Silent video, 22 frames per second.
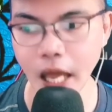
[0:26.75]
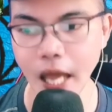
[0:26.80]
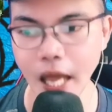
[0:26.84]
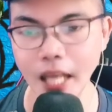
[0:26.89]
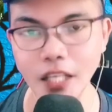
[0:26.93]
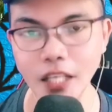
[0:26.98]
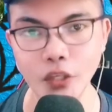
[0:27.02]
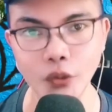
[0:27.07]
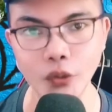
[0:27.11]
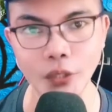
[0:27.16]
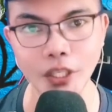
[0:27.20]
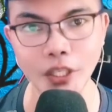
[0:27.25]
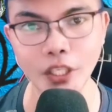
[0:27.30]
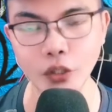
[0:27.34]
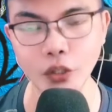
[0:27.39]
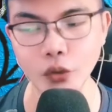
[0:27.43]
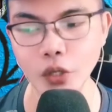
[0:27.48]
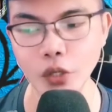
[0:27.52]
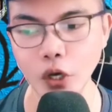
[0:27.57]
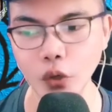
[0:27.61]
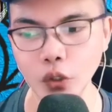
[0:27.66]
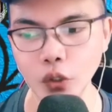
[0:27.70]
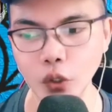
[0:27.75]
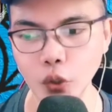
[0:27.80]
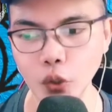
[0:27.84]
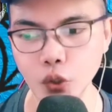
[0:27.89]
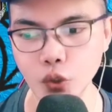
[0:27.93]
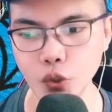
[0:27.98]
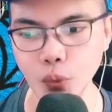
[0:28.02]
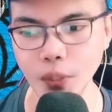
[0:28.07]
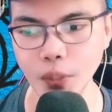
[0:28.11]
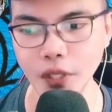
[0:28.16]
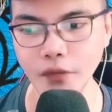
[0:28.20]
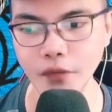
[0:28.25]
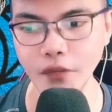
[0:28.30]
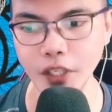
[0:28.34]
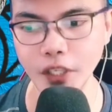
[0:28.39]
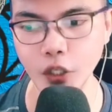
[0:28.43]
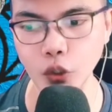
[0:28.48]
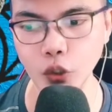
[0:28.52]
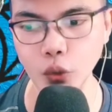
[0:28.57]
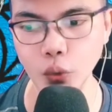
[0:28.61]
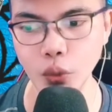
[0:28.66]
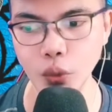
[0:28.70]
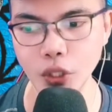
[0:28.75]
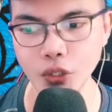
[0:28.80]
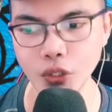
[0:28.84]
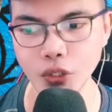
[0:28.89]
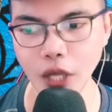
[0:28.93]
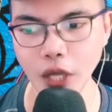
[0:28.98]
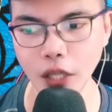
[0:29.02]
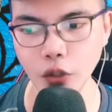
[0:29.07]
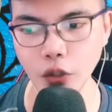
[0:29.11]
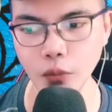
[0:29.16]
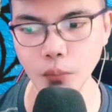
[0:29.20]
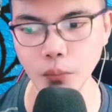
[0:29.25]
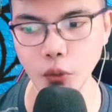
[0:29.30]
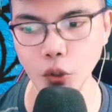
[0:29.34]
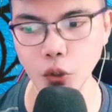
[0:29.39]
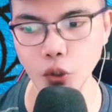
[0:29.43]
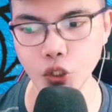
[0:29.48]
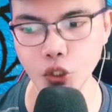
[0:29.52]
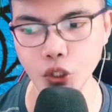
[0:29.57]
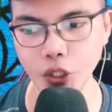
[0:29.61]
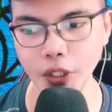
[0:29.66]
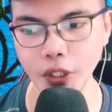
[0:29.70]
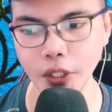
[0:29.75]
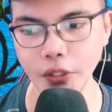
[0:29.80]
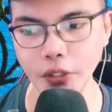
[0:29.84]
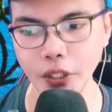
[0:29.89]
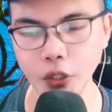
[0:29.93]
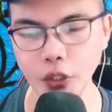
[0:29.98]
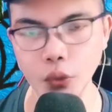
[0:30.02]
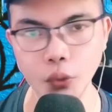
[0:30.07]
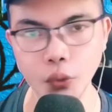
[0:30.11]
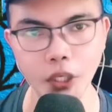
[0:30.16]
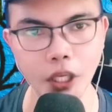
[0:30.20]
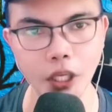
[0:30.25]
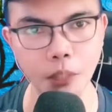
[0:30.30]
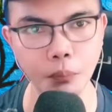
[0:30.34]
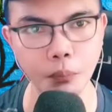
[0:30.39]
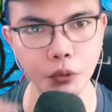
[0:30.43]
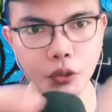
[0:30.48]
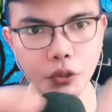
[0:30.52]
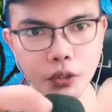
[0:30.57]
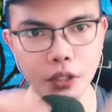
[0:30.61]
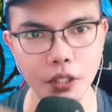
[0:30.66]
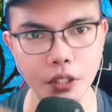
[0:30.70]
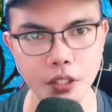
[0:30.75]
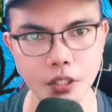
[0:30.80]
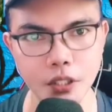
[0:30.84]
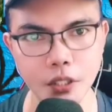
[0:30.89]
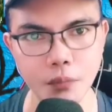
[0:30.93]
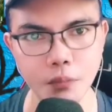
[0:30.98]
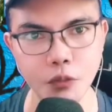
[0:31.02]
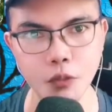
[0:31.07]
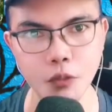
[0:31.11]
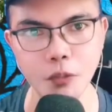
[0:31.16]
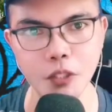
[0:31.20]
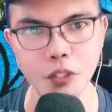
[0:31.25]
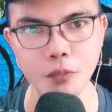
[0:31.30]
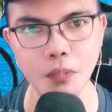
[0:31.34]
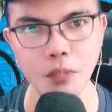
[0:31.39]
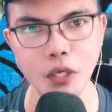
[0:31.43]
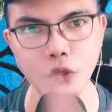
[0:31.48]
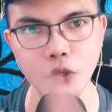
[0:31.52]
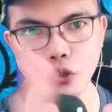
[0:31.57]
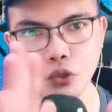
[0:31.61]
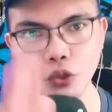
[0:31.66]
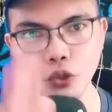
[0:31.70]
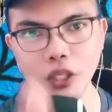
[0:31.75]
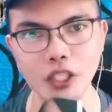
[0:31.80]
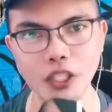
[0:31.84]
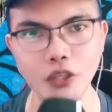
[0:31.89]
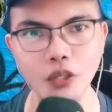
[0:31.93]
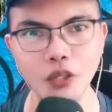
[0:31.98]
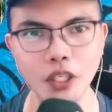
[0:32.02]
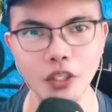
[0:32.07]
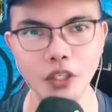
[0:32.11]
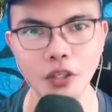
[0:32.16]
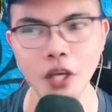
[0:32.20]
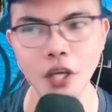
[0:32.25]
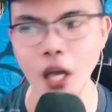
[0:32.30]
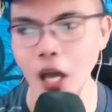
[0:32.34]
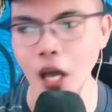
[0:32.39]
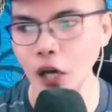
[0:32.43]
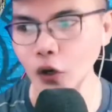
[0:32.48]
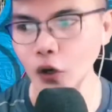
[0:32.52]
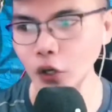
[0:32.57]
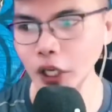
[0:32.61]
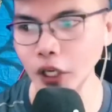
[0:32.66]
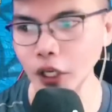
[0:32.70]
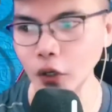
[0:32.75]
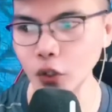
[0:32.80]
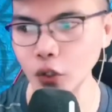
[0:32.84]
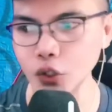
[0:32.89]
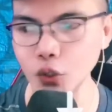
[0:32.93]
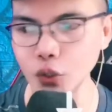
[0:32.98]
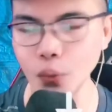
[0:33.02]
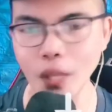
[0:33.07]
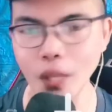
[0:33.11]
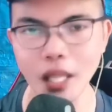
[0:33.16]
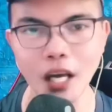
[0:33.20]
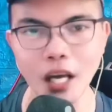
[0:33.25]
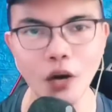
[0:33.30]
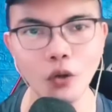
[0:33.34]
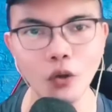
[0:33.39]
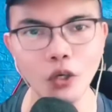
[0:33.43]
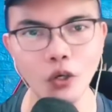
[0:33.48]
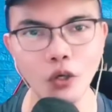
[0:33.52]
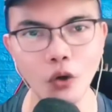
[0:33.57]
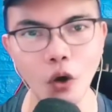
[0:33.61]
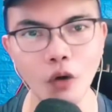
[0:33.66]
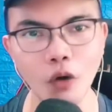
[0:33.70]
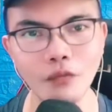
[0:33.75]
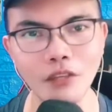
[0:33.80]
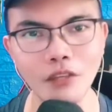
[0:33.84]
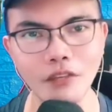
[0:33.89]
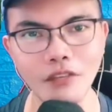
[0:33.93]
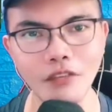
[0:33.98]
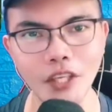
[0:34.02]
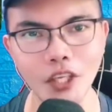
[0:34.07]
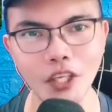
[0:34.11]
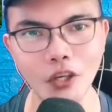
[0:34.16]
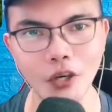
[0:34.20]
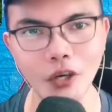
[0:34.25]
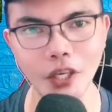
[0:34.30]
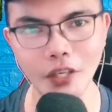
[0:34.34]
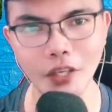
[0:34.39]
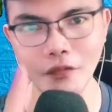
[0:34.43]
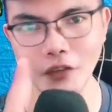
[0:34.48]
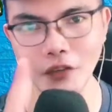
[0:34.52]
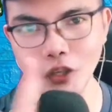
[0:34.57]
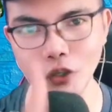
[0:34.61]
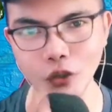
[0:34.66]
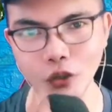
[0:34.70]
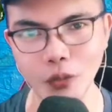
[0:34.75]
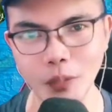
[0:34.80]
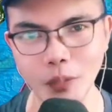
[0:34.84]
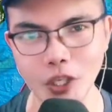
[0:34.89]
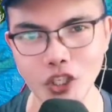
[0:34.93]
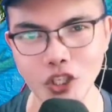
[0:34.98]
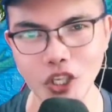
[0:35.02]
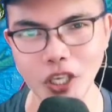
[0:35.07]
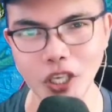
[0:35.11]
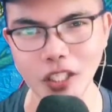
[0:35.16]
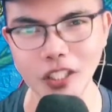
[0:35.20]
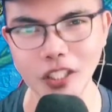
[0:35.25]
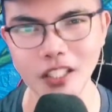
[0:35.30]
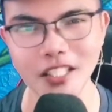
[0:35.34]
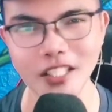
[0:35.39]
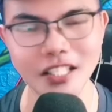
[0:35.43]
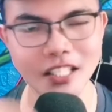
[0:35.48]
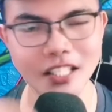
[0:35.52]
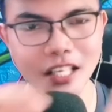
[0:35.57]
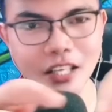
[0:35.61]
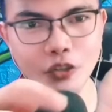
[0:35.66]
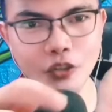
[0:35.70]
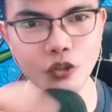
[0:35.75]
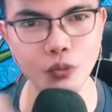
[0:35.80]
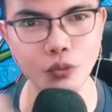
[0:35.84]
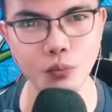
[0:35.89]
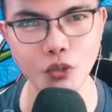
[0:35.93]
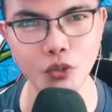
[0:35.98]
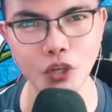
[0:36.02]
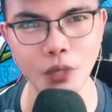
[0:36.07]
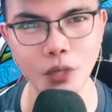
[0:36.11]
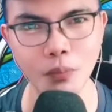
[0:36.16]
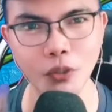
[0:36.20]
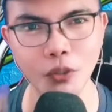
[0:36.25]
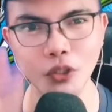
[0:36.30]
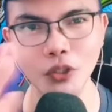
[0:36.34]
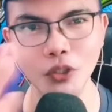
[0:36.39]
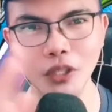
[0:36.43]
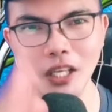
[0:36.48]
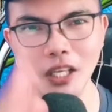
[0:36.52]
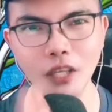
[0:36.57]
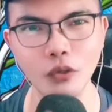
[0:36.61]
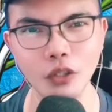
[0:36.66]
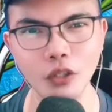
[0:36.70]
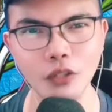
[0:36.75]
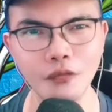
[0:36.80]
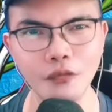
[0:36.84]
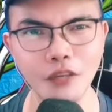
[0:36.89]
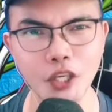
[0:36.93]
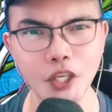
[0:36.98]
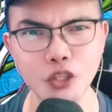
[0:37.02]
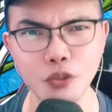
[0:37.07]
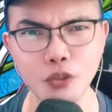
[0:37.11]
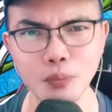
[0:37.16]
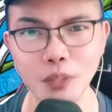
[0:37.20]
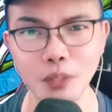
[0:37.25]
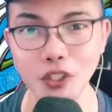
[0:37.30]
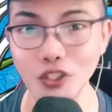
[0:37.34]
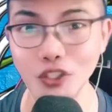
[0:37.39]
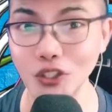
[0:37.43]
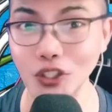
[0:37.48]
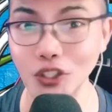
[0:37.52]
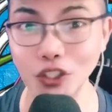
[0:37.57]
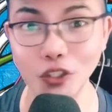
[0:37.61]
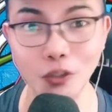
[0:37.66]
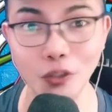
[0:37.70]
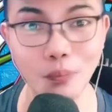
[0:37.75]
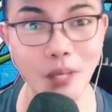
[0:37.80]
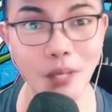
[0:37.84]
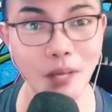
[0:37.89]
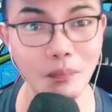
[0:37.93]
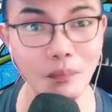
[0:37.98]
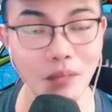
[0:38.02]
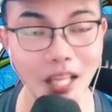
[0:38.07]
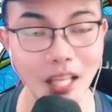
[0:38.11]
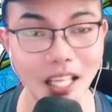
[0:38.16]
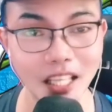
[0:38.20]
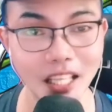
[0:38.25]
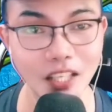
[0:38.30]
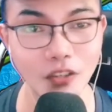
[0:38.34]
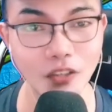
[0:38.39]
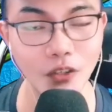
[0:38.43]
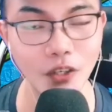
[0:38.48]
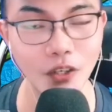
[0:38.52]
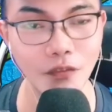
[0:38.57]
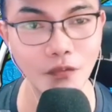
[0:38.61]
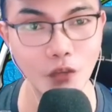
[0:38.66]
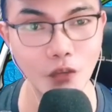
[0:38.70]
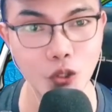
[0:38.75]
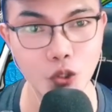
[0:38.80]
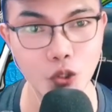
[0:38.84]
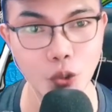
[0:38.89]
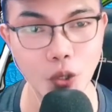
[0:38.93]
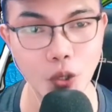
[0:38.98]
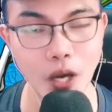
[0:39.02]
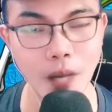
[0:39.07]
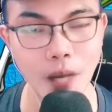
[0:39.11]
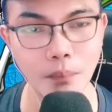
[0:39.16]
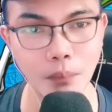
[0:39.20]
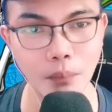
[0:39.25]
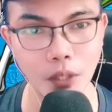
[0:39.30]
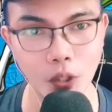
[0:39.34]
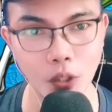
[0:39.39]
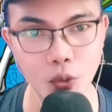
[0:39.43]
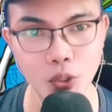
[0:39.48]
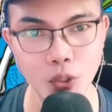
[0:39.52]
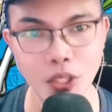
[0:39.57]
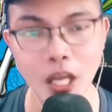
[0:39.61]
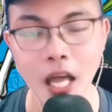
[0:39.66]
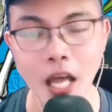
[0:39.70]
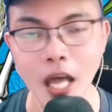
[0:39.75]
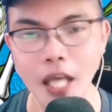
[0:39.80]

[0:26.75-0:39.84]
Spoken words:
And credit to the owner also with the video to Rosatom Culture Territory. I'll put in the description box below so that you can connect also with the owner of the video. And if you're new to my channel, just click the subscribe button. Click on notification bell so that you'll be updated on our future uploads.